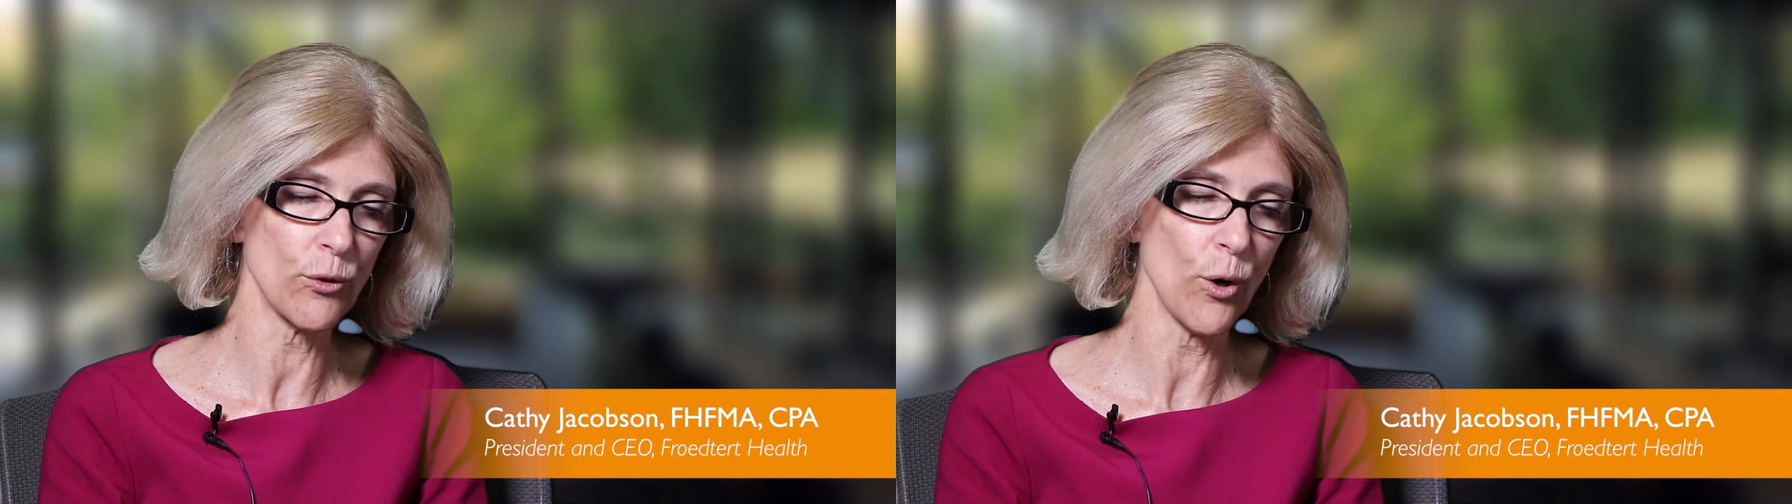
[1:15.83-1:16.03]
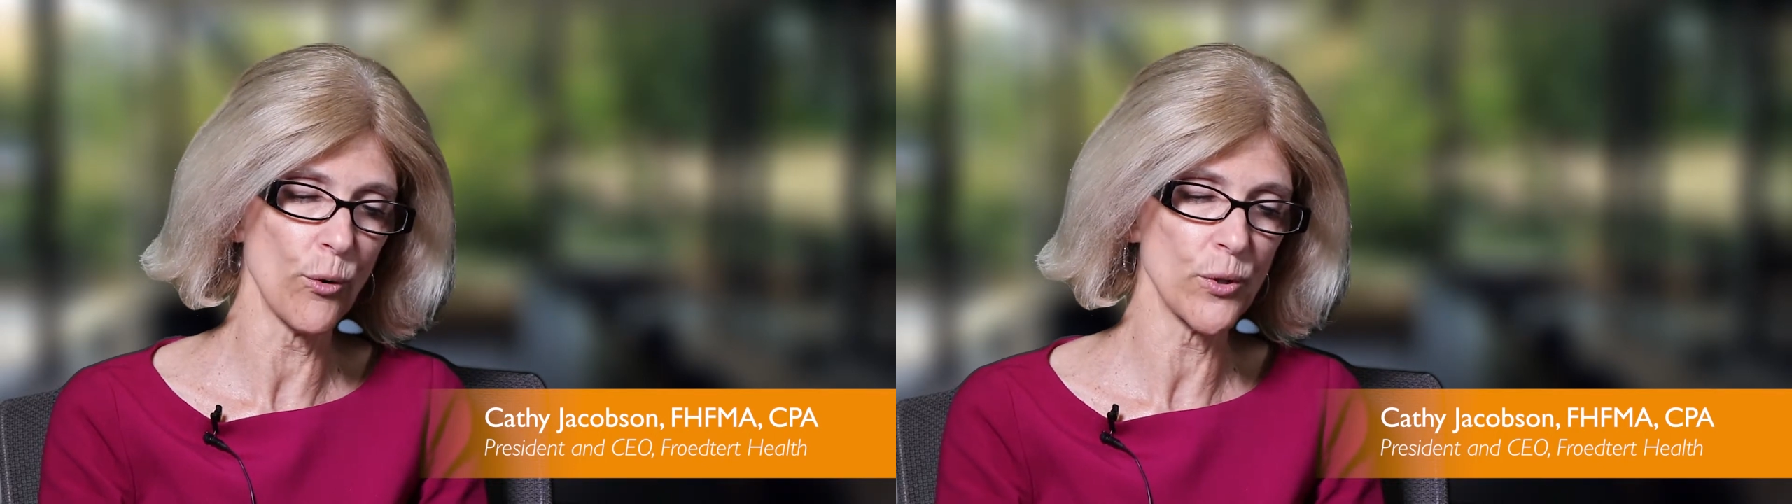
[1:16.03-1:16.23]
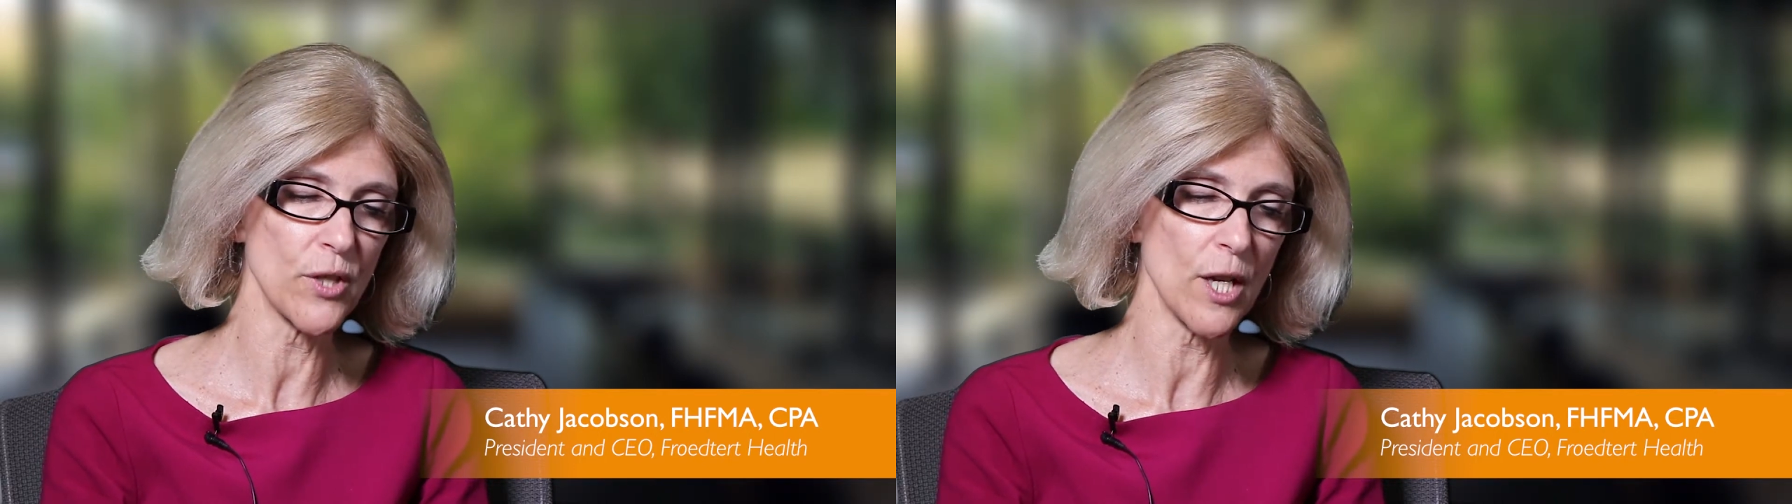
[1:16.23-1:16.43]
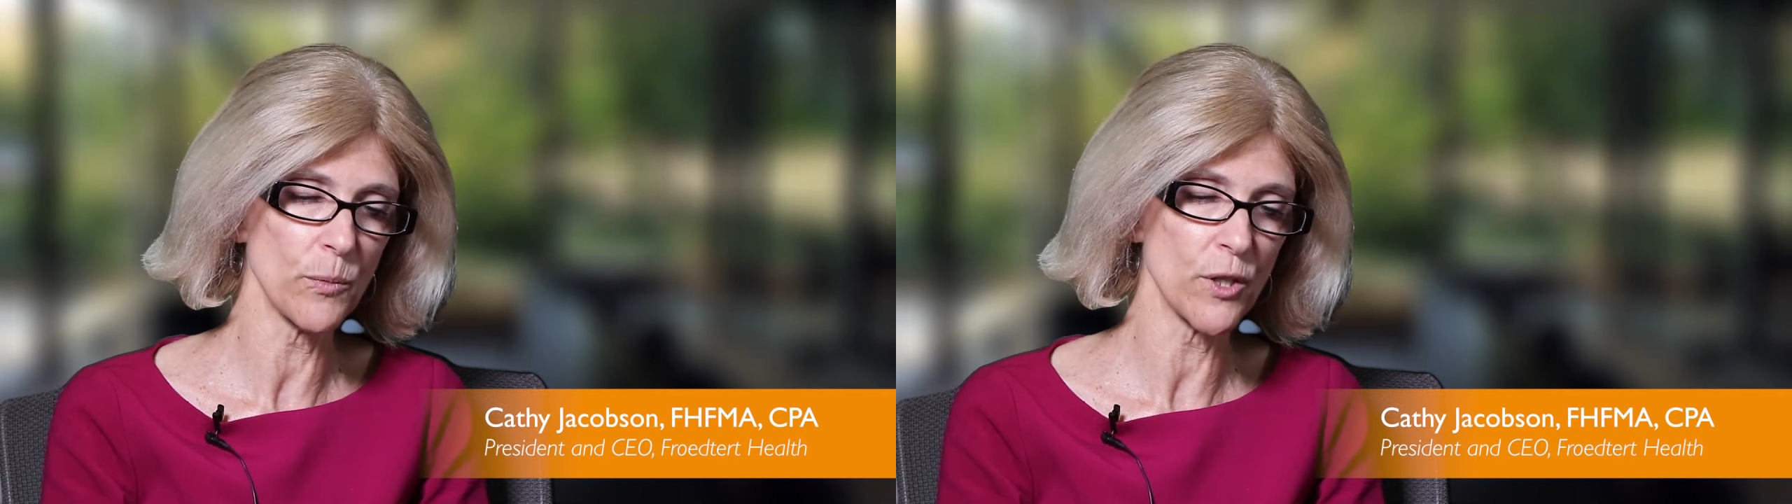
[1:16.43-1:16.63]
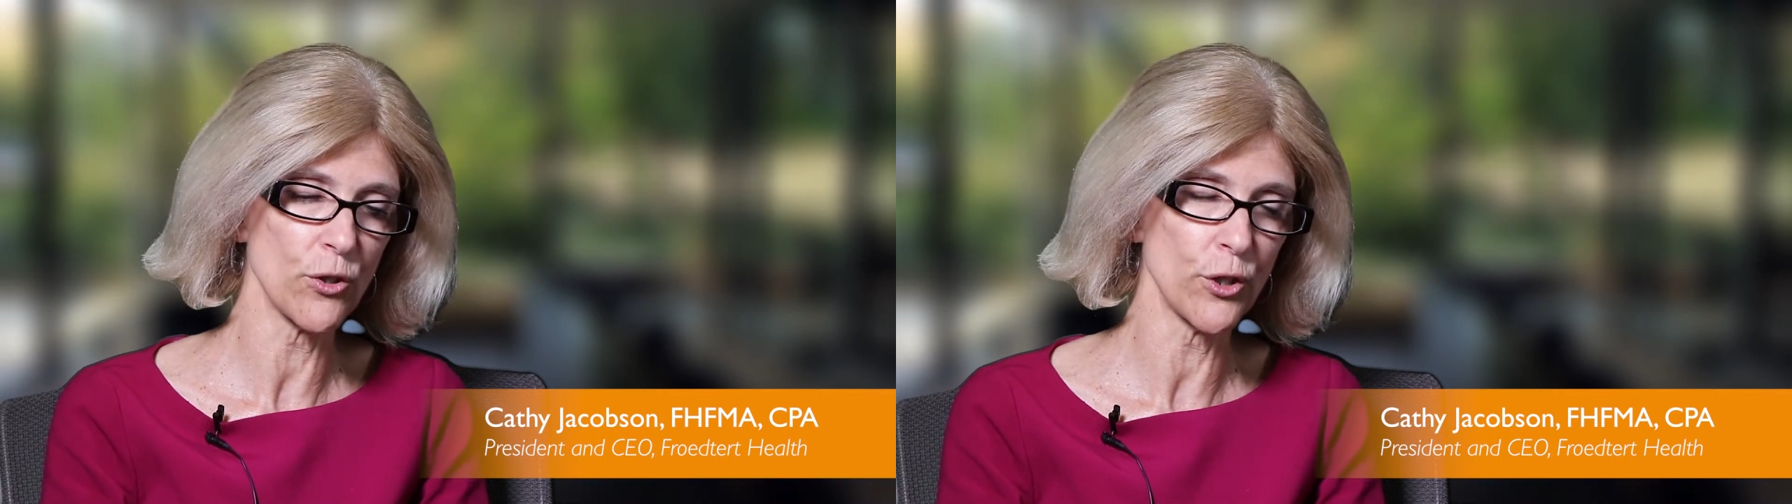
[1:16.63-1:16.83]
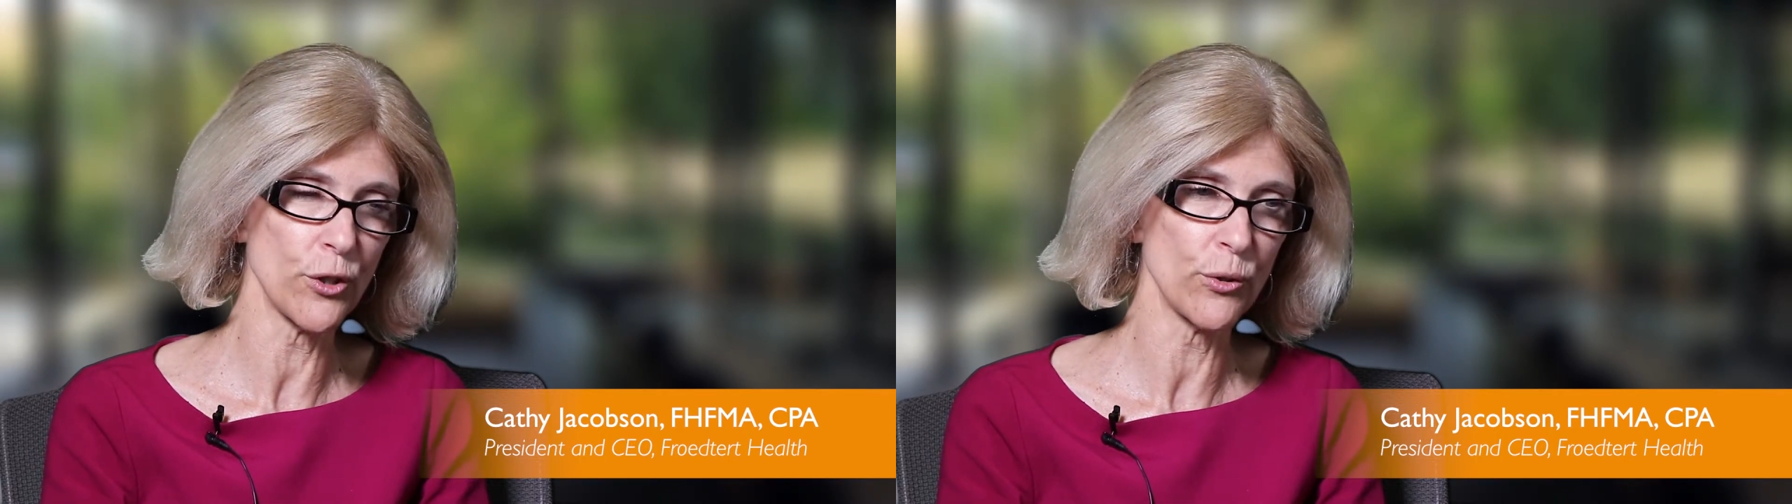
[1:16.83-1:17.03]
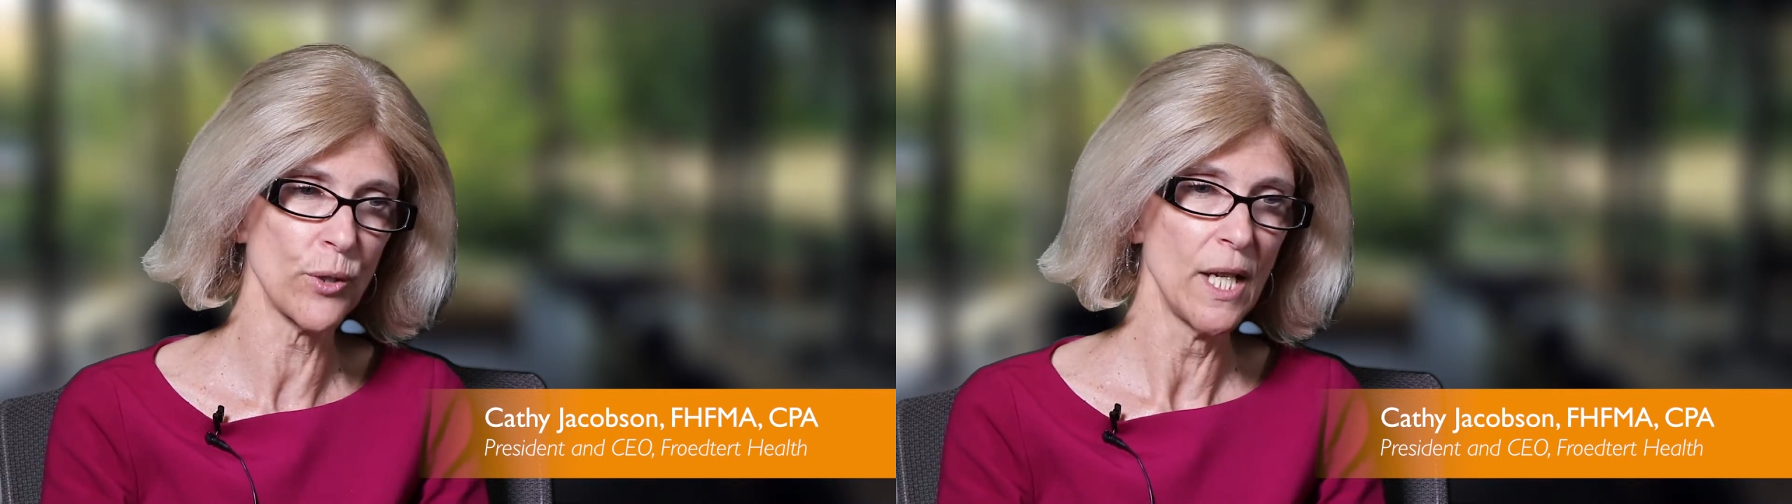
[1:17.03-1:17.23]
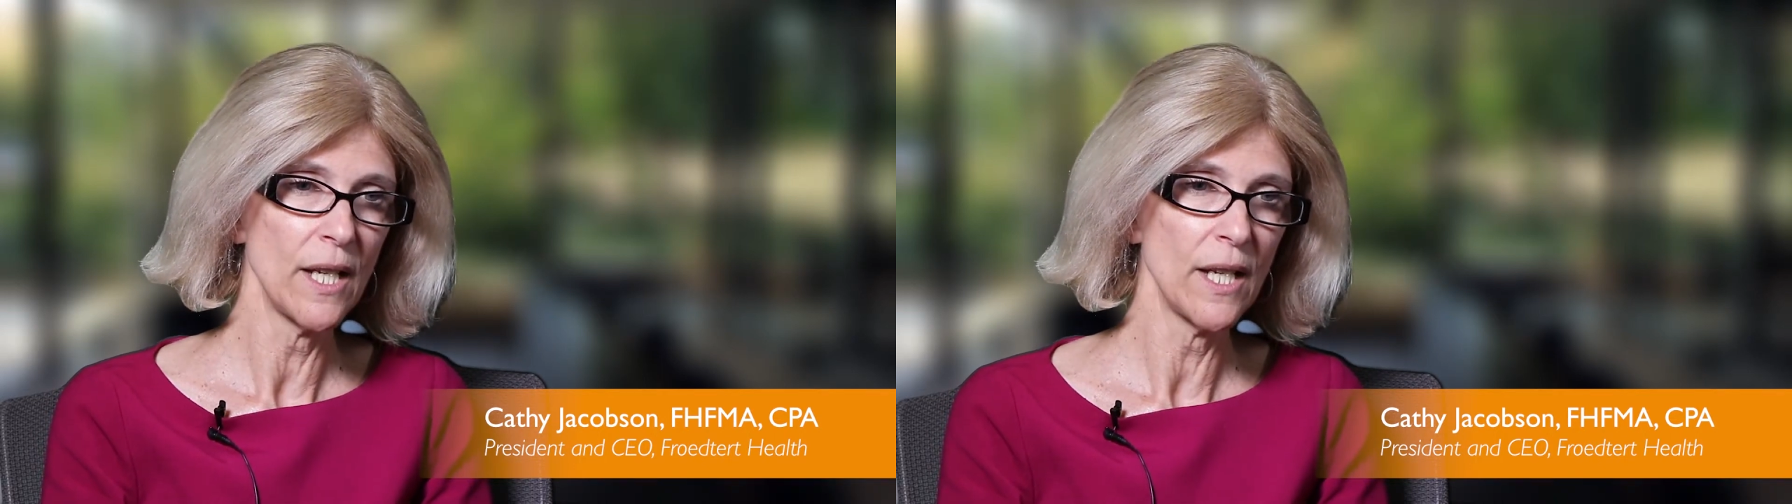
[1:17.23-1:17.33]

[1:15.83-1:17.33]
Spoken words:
growth has helped us do